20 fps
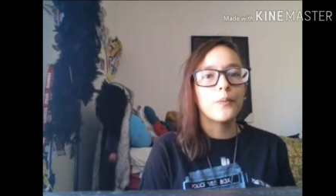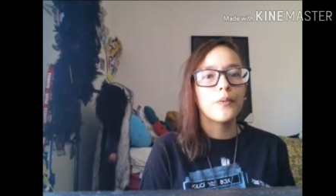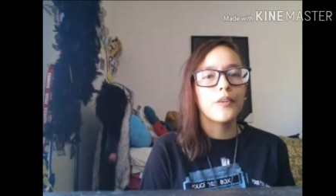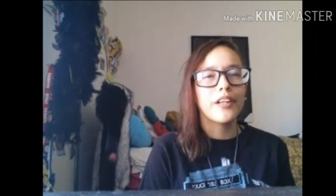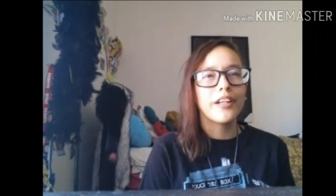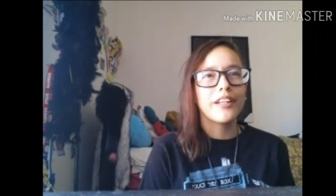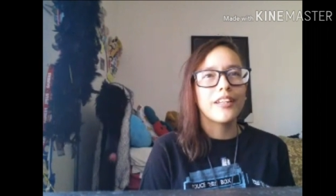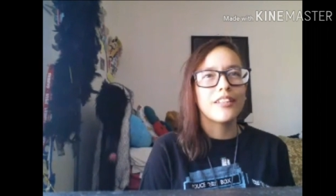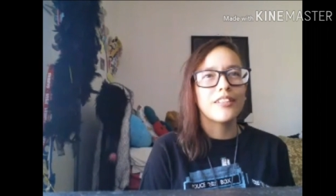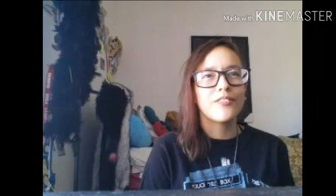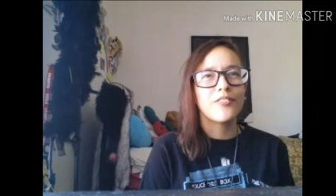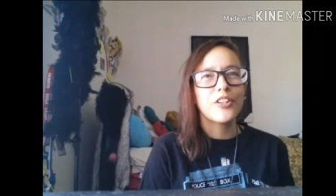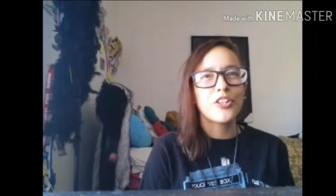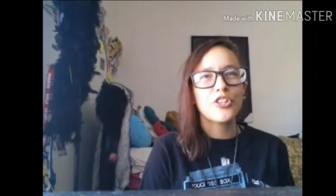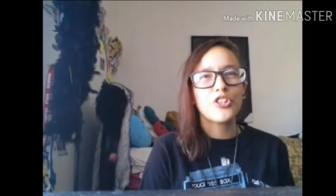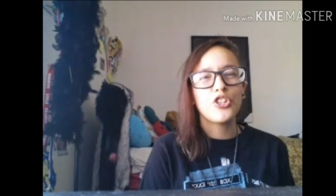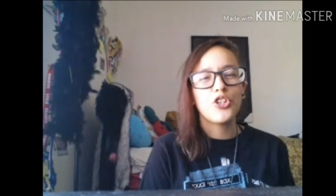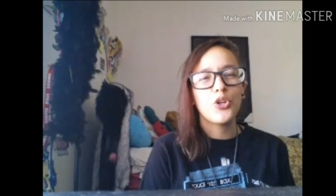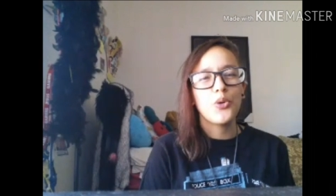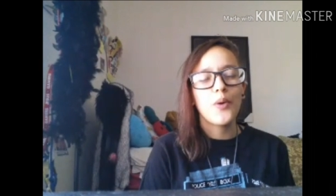like,
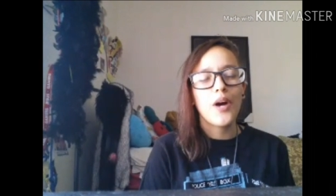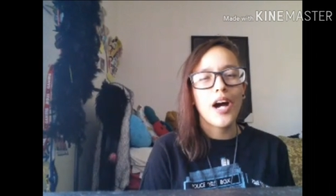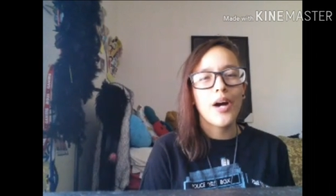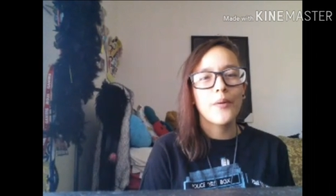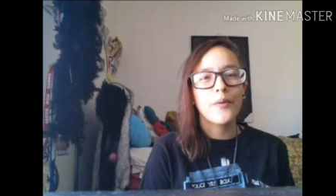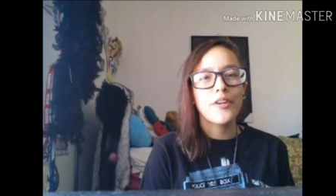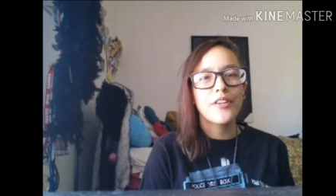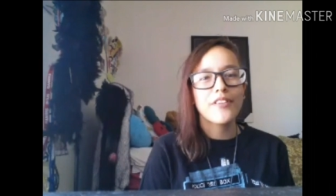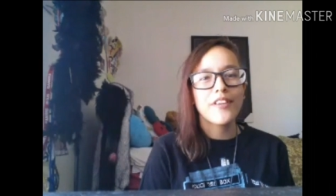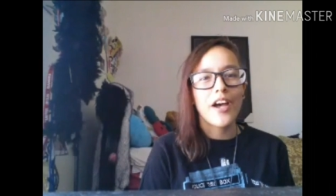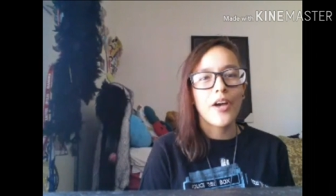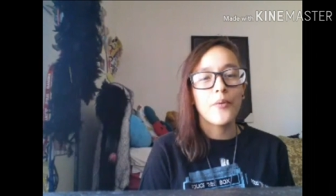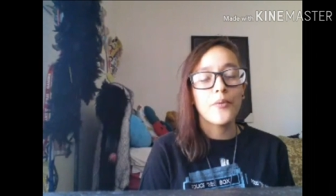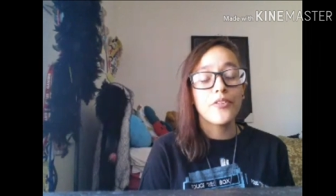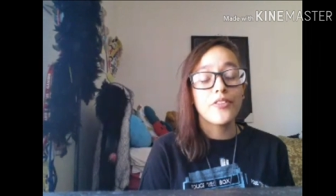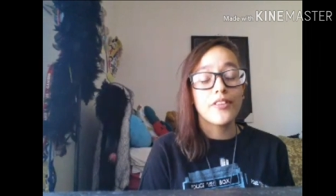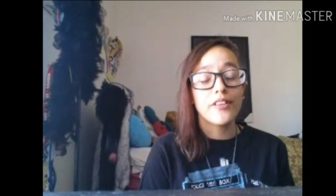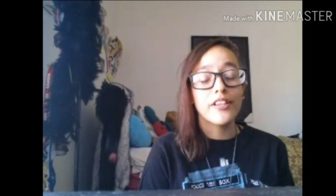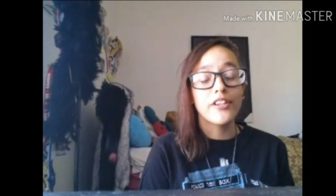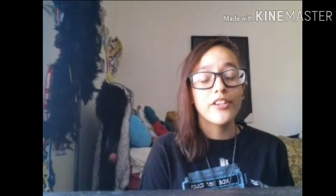first two hours, I
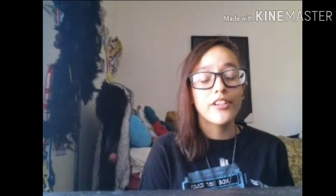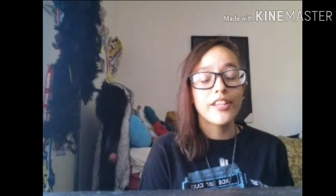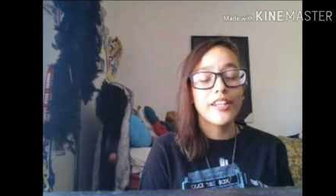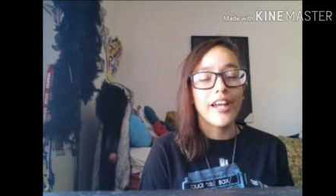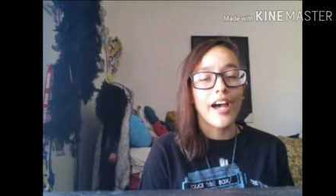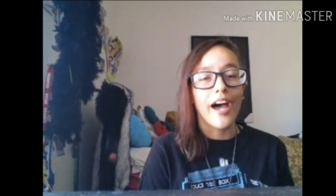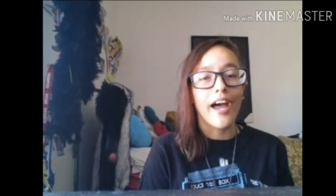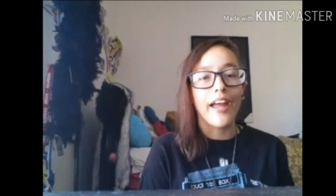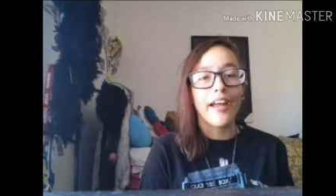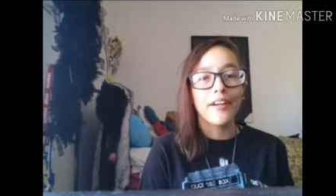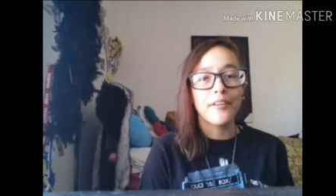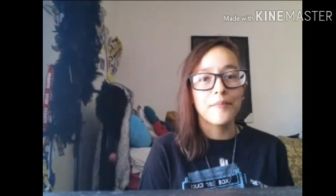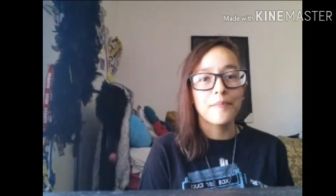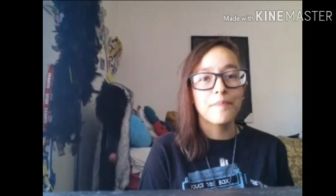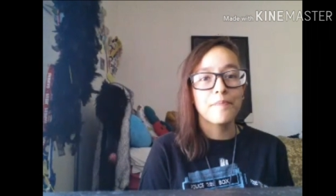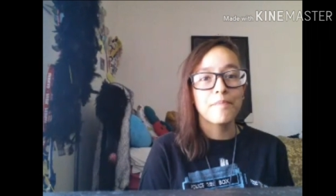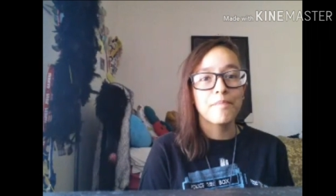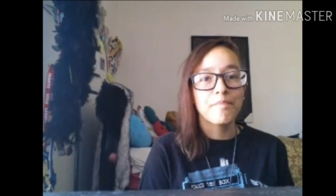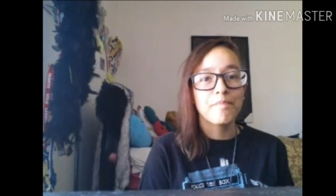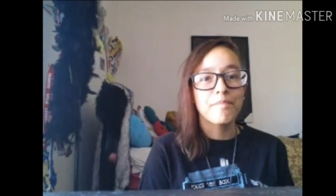was literally dying
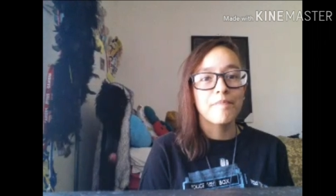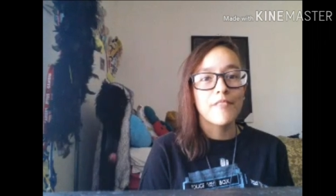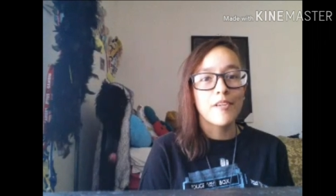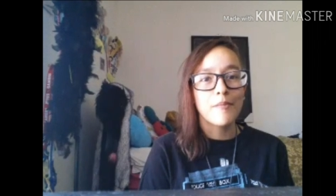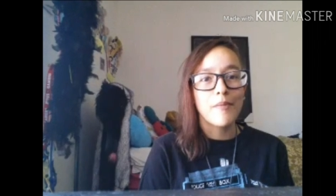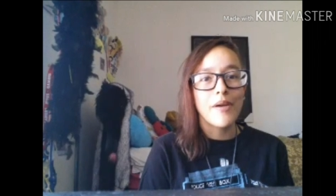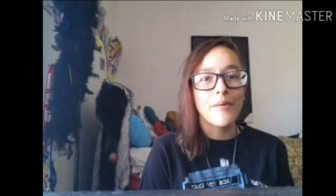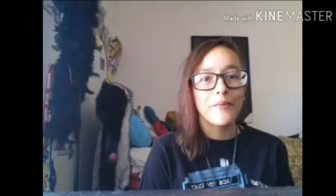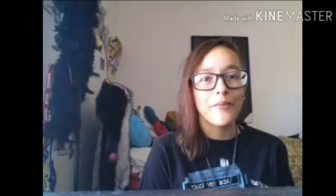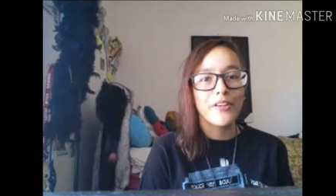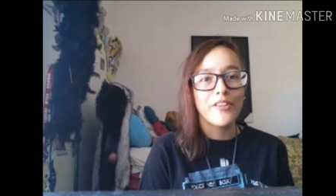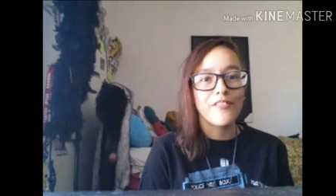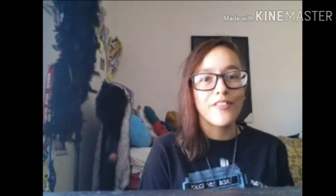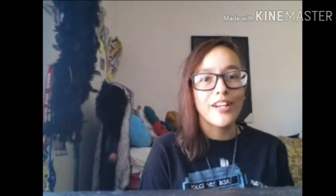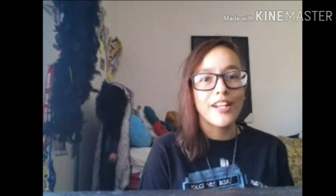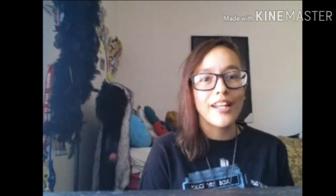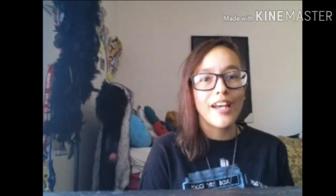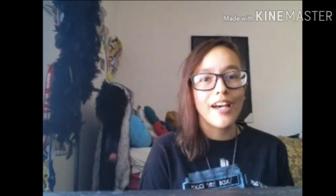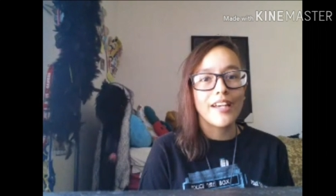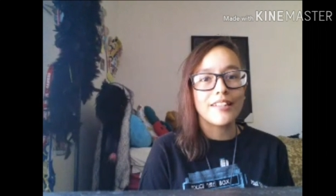my
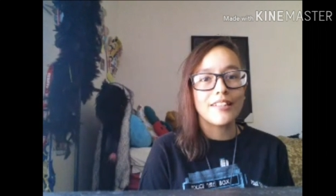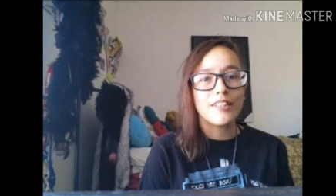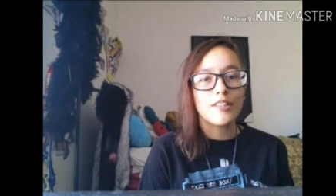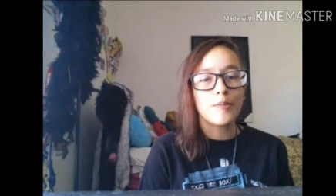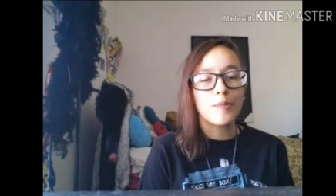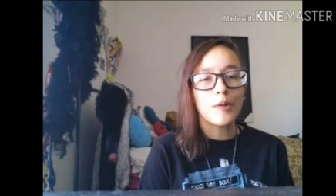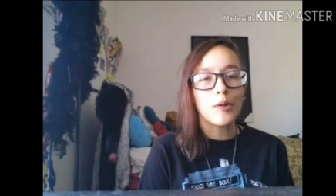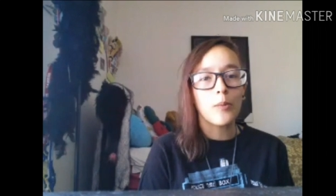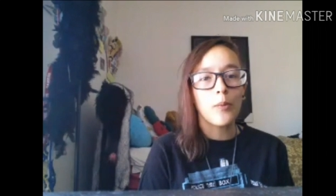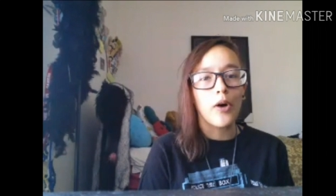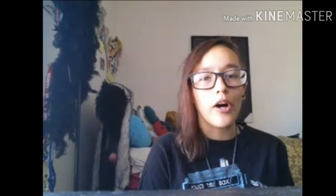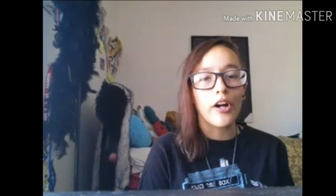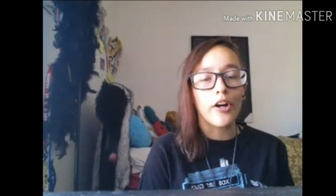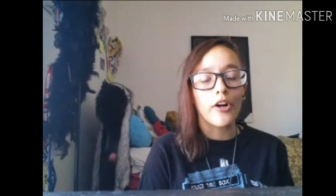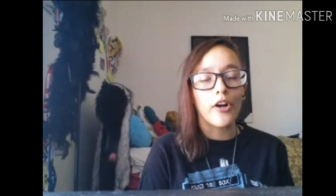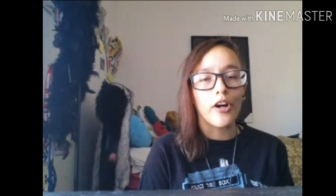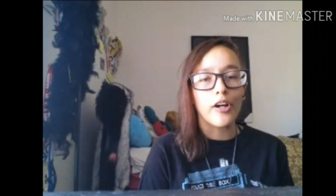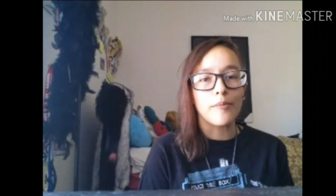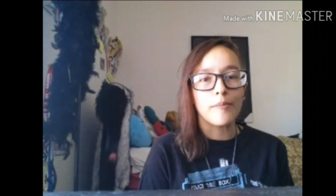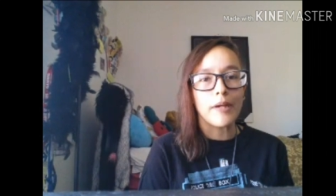boyfriend had to spill water
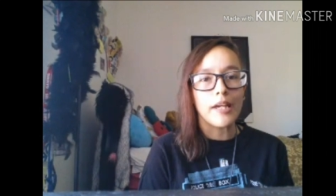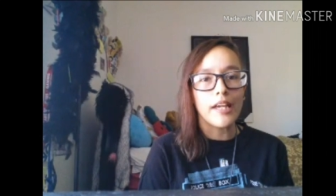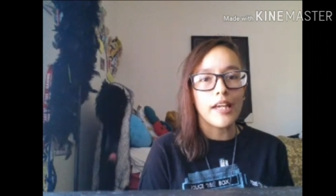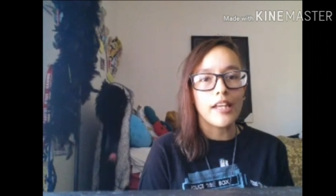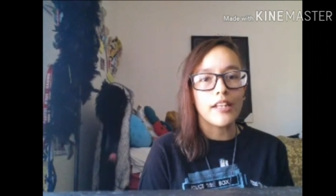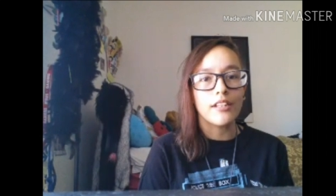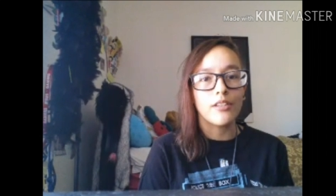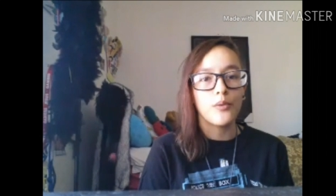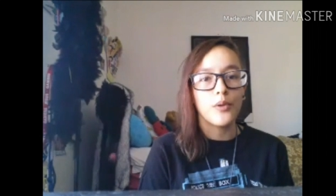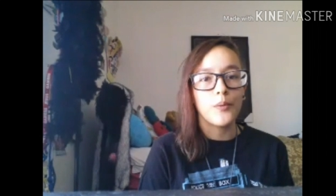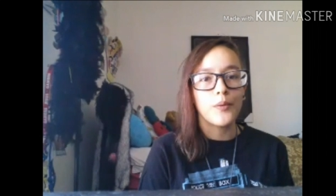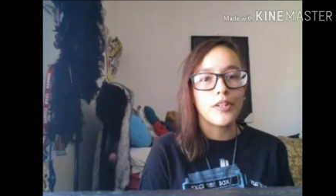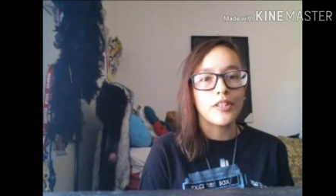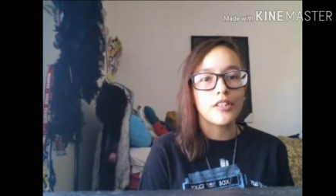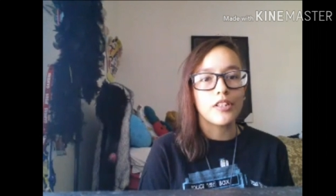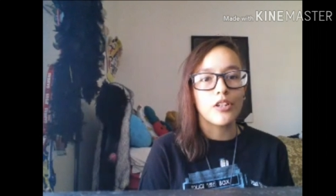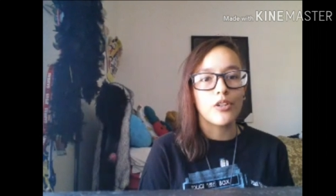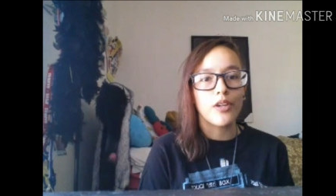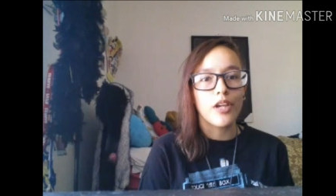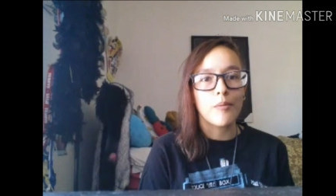on me, and then we went
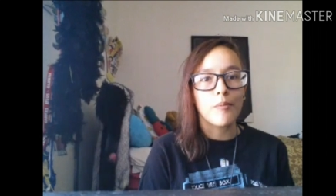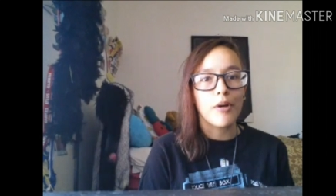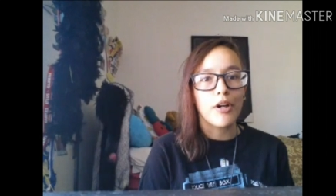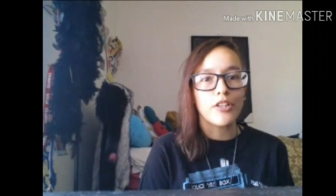to go get